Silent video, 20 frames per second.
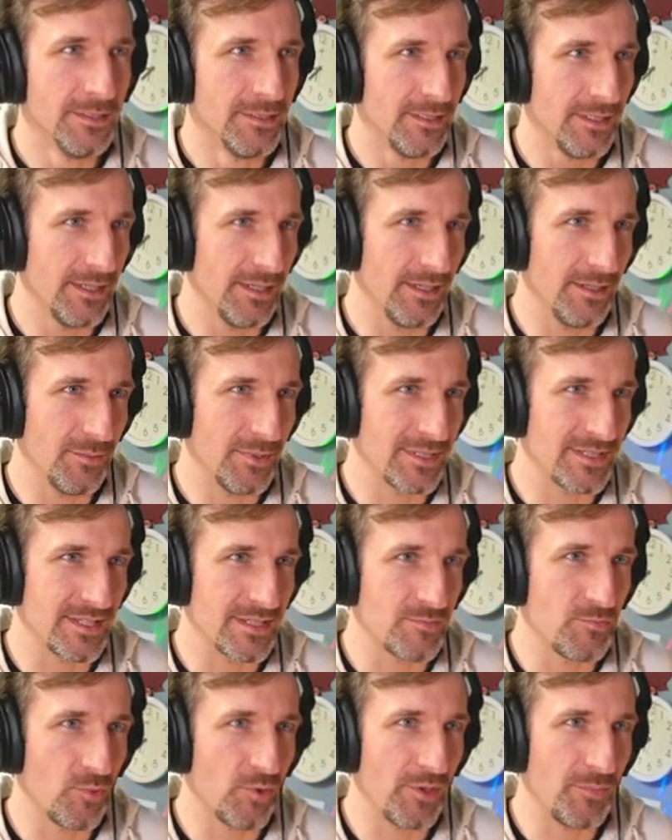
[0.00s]
Uh, what is this?
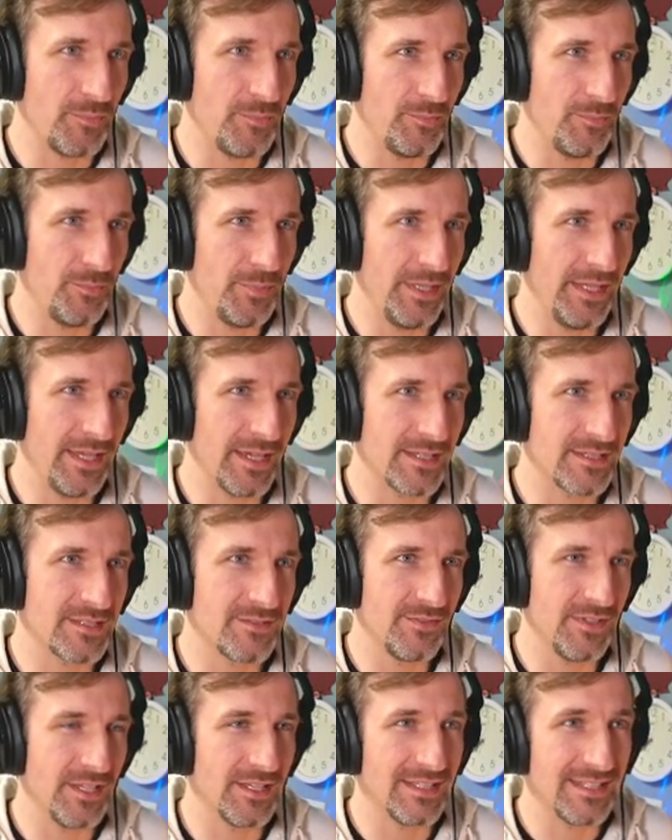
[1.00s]
More
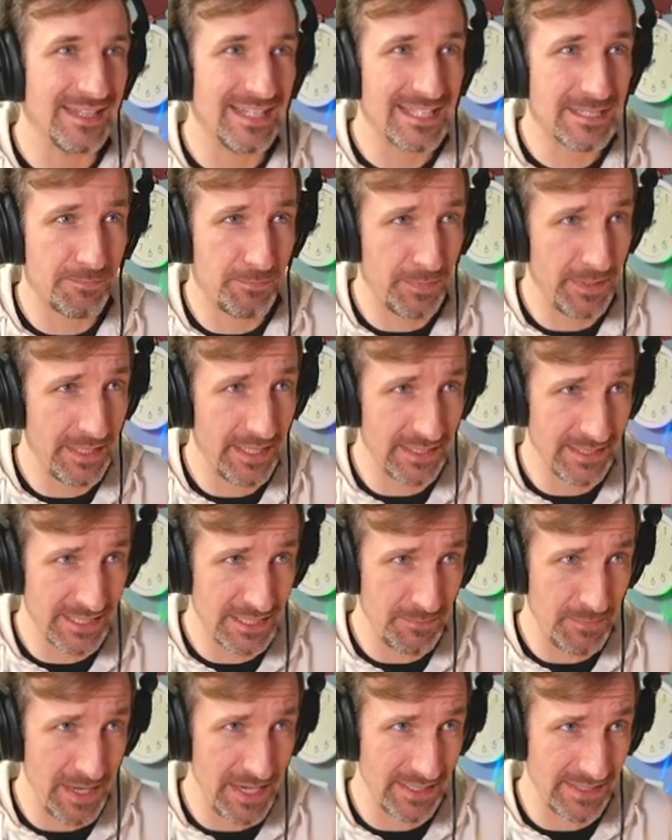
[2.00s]
PSV. This P the
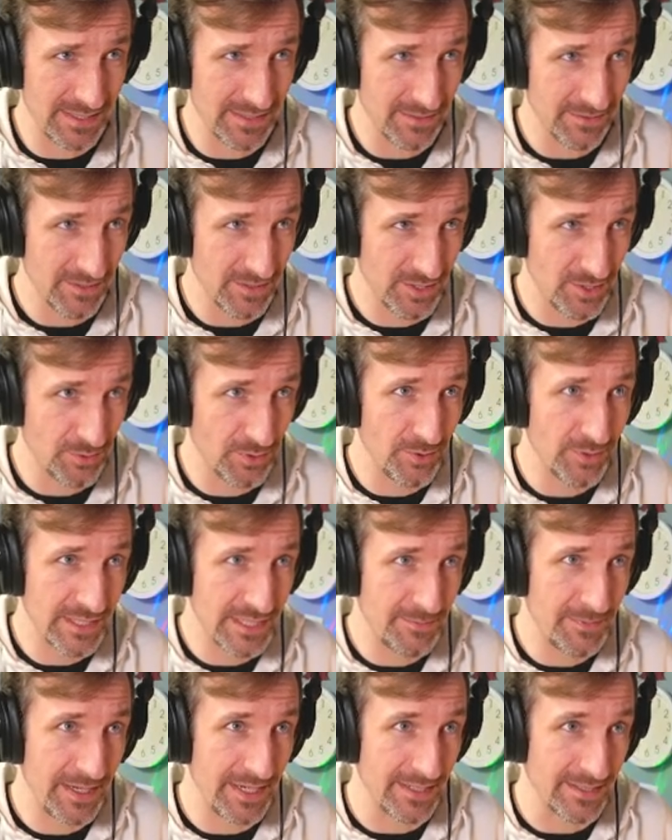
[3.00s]
space. Screw the
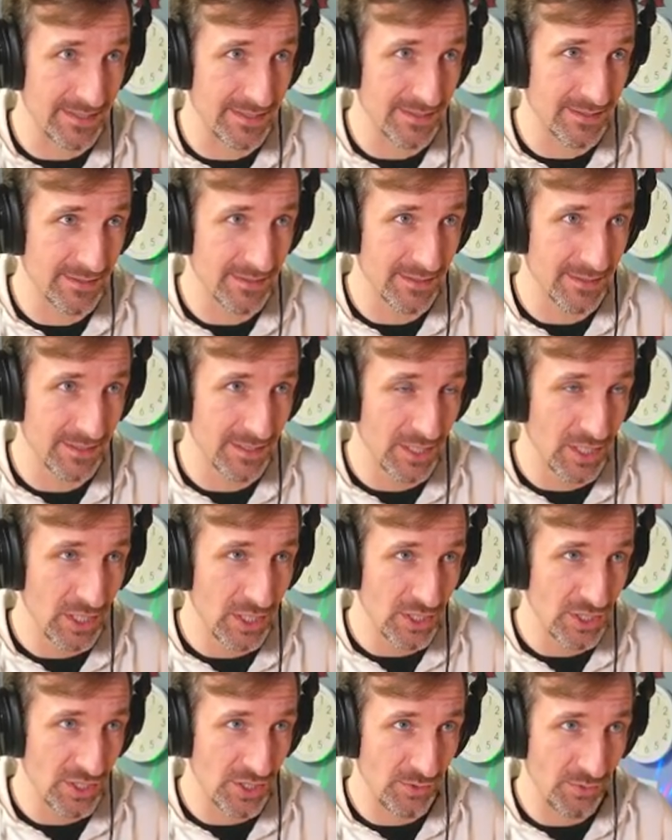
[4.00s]
space.
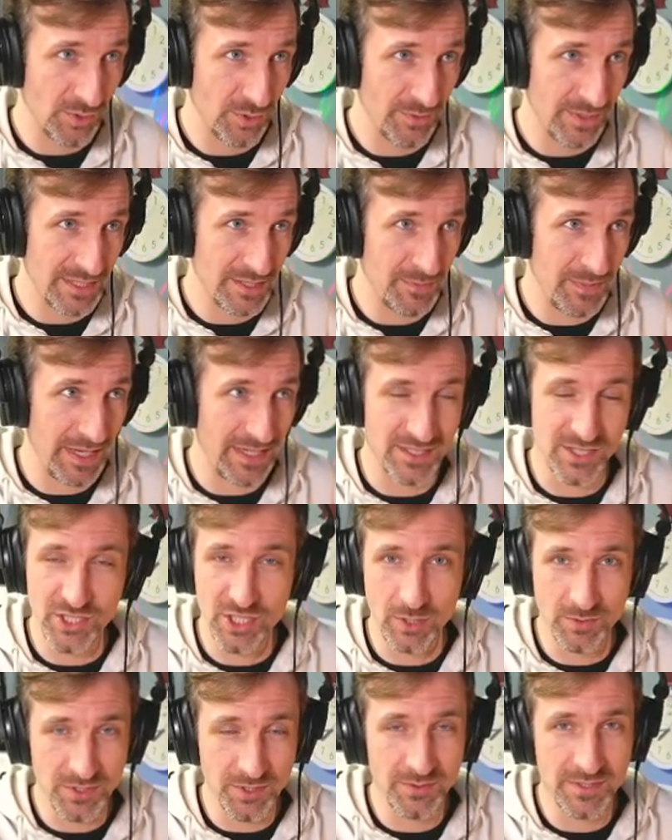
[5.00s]
Screw the space.
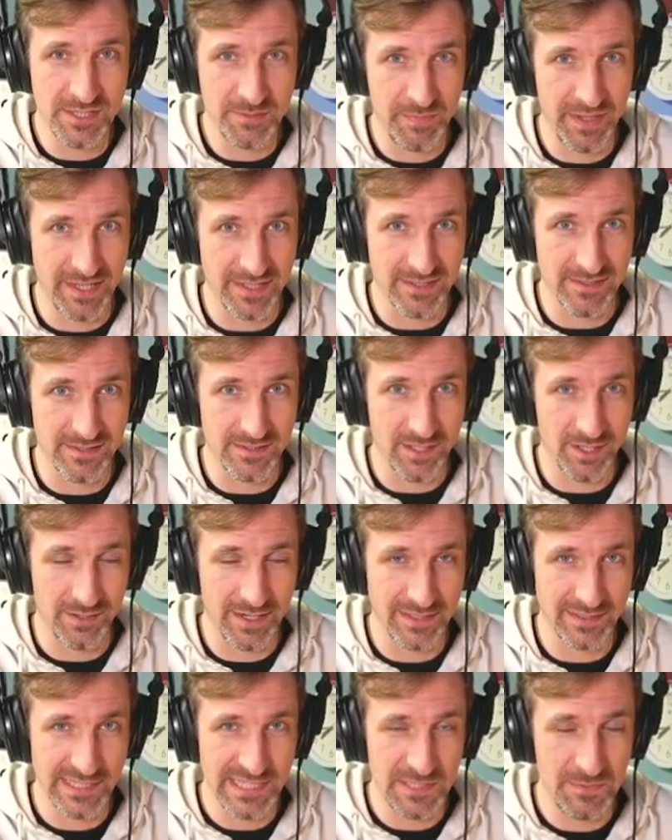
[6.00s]
Don't do the space. All right.
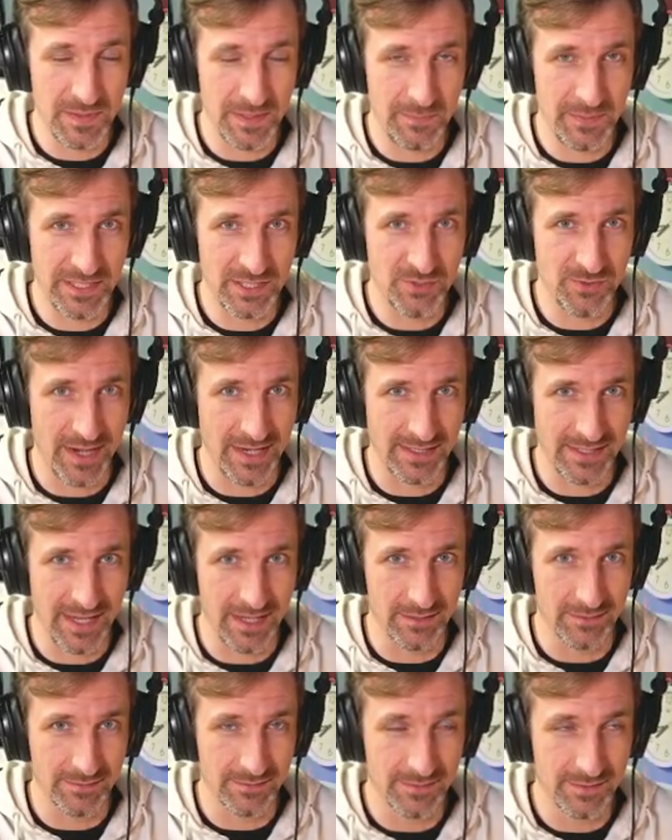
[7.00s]
This is my pitch right
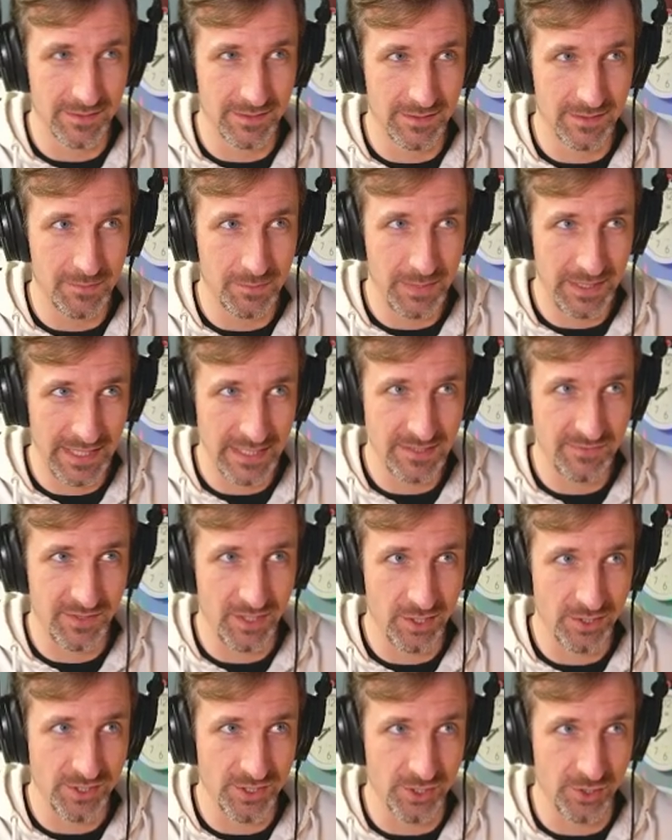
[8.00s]
now.
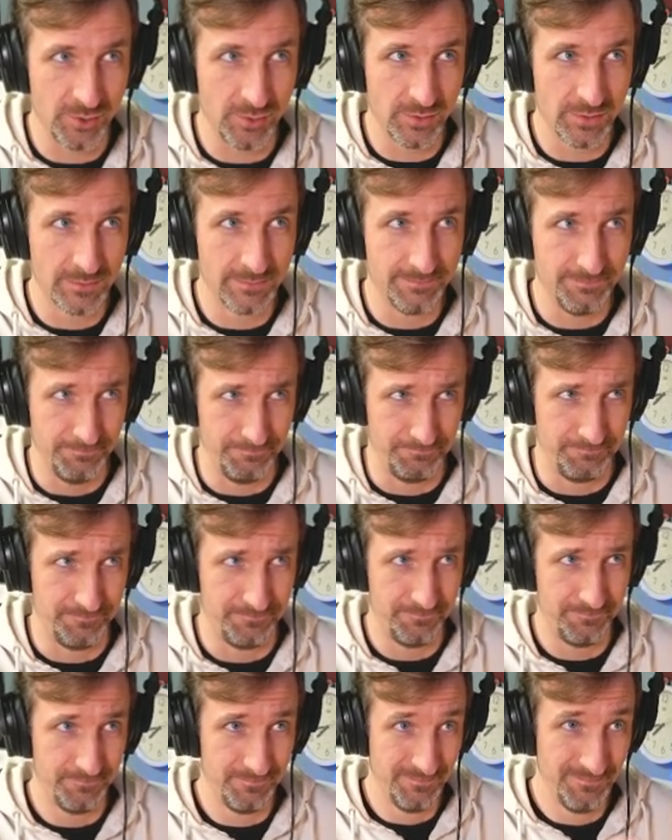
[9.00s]
PSVR two.
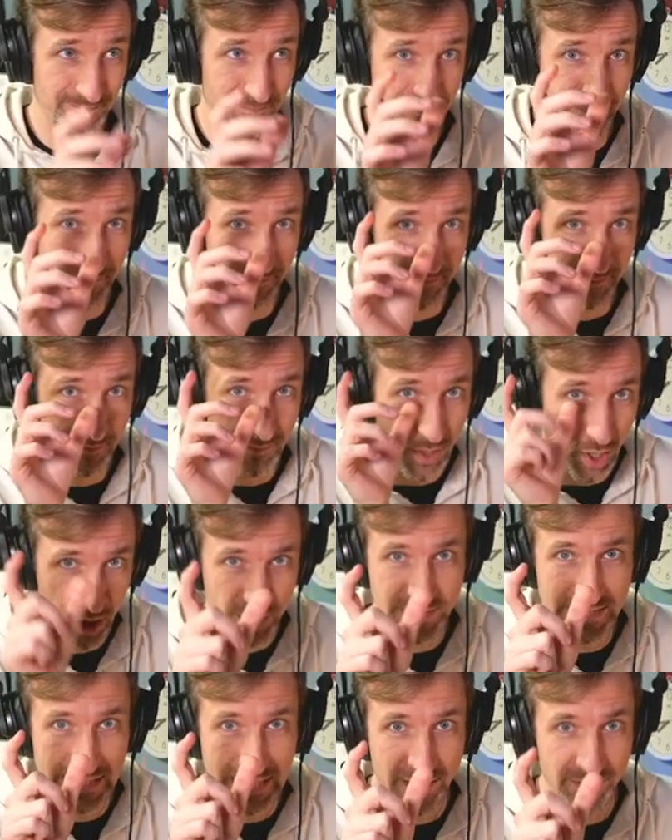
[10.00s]
all
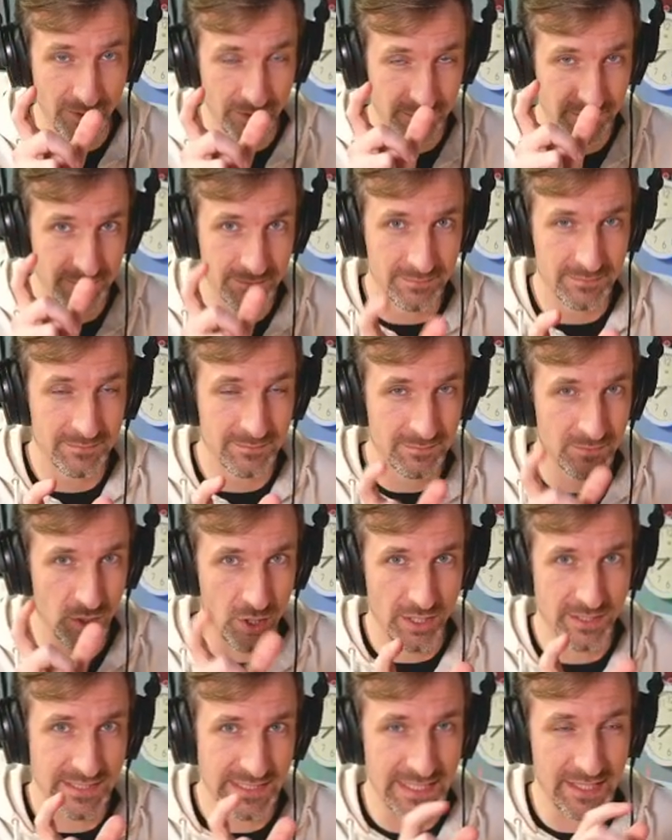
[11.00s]
together
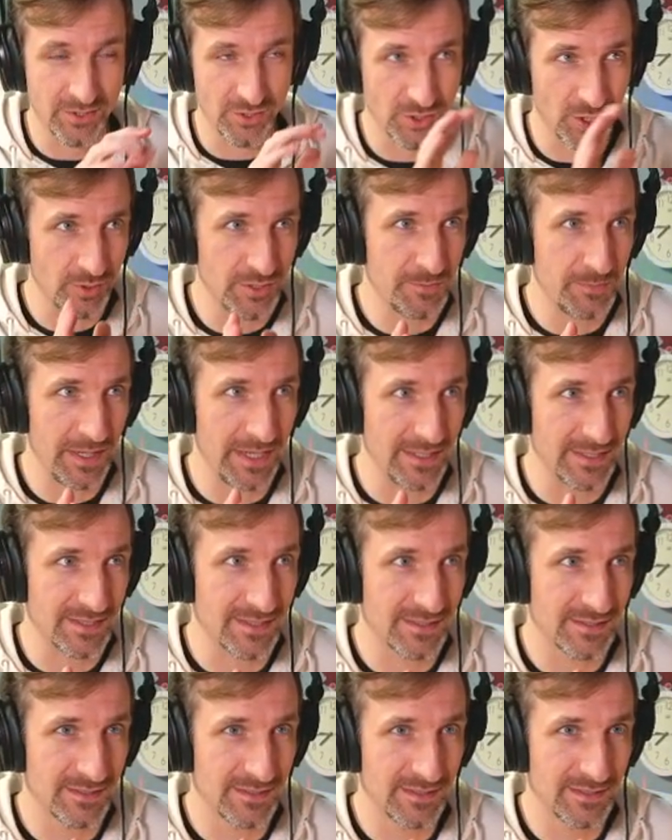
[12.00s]
all together No
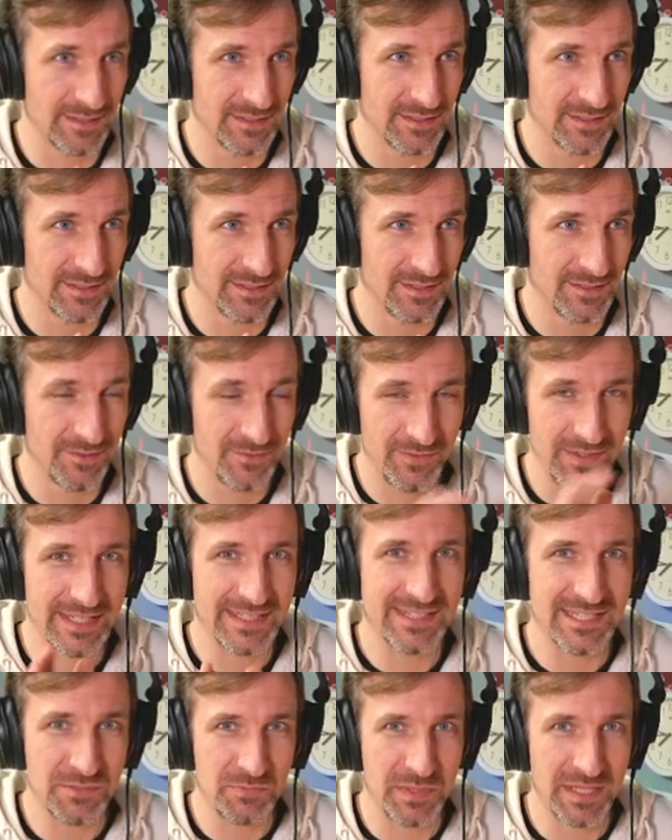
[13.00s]
space. Fact
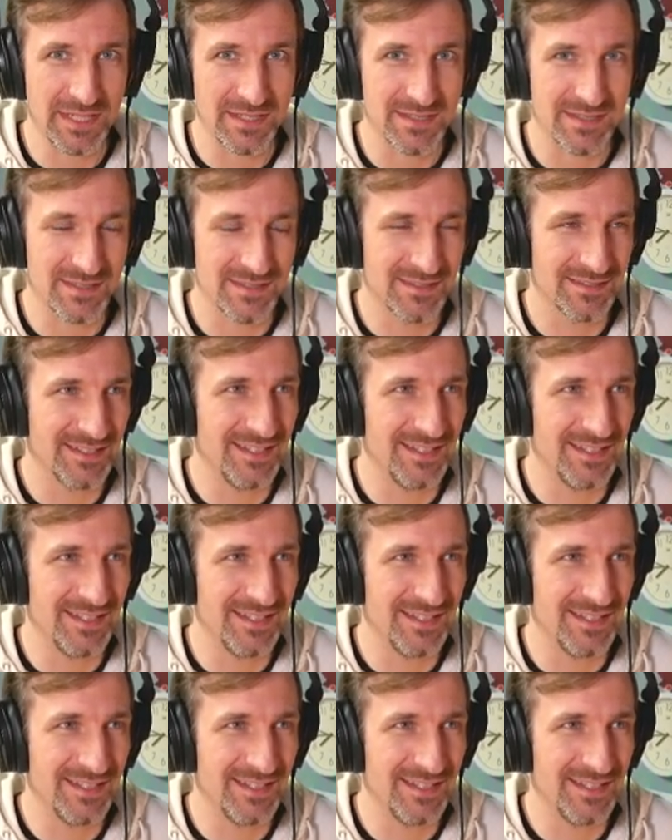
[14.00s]
the space.